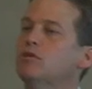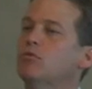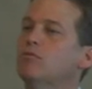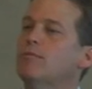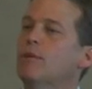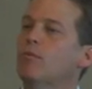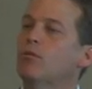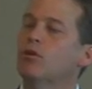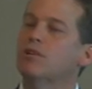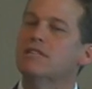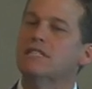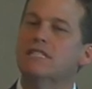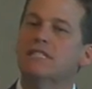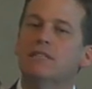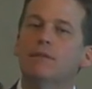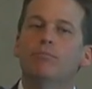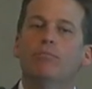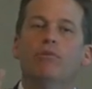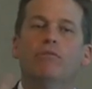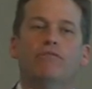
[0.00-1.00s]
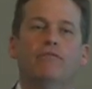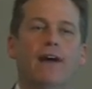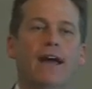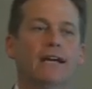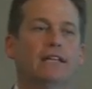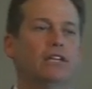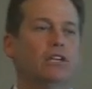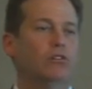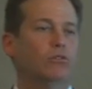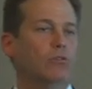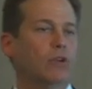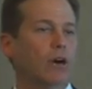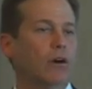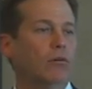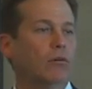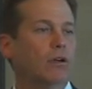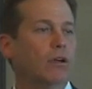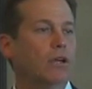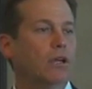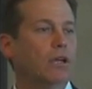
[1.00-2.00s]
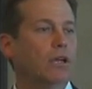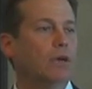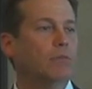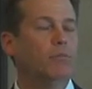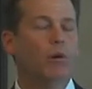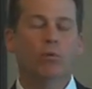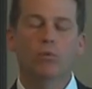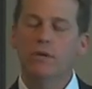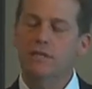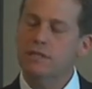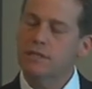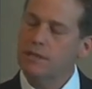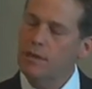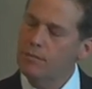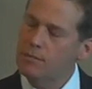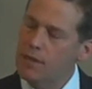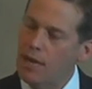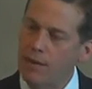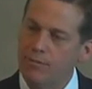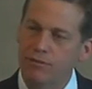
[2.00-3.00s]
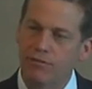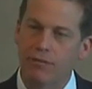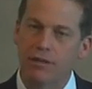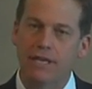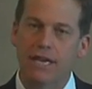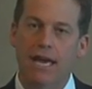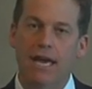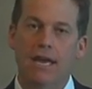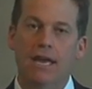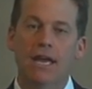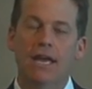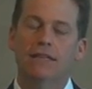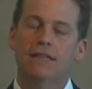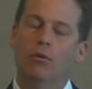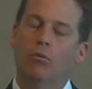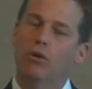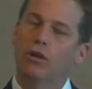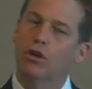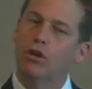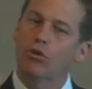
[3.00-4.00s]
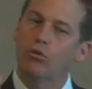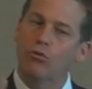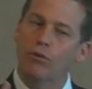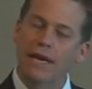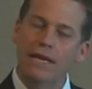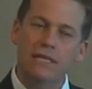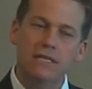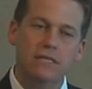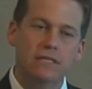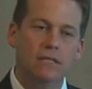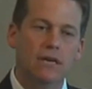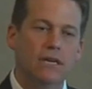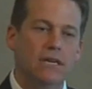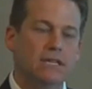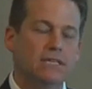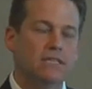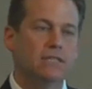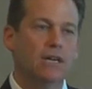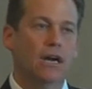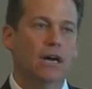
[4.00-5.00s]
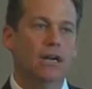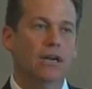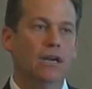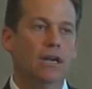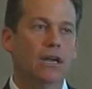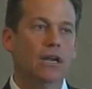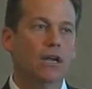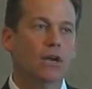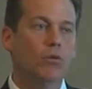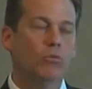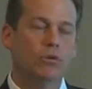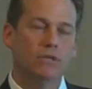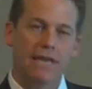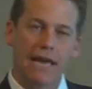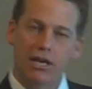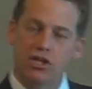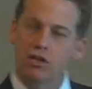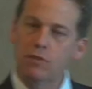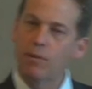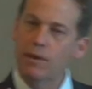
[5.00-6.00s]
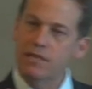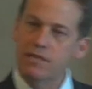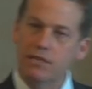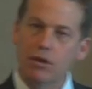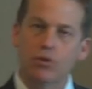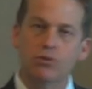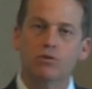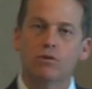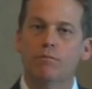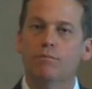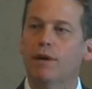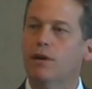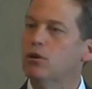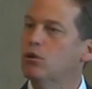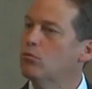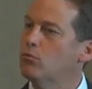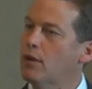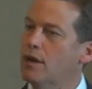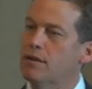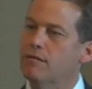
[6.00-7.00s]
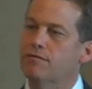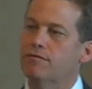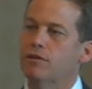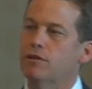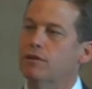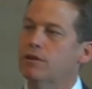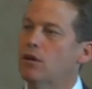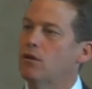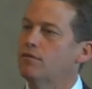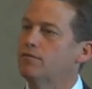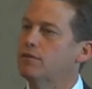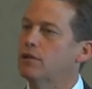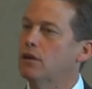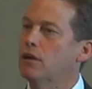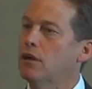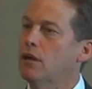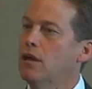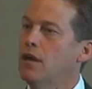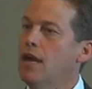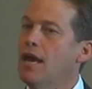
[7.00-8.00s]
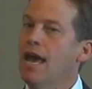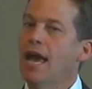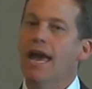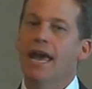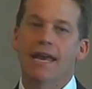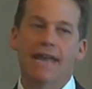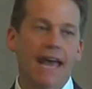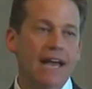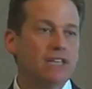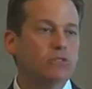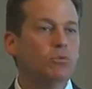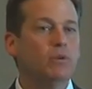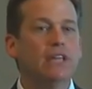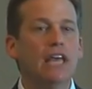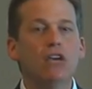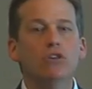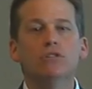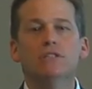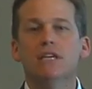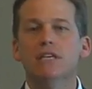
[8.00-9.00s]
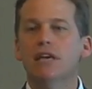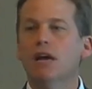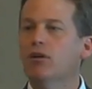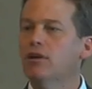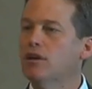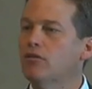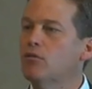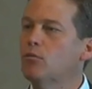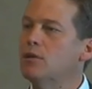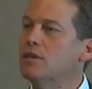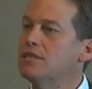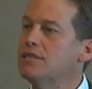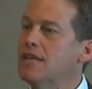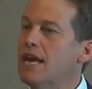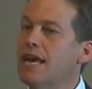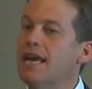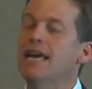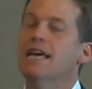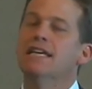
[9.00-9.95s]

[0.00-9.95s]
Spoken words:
to remember a simple fact that you know. But we sometimes forget that one of the greatest studies done was actually by Seltzer and Bender right in Philadelphia. And that's when they used to yell at everyone and say,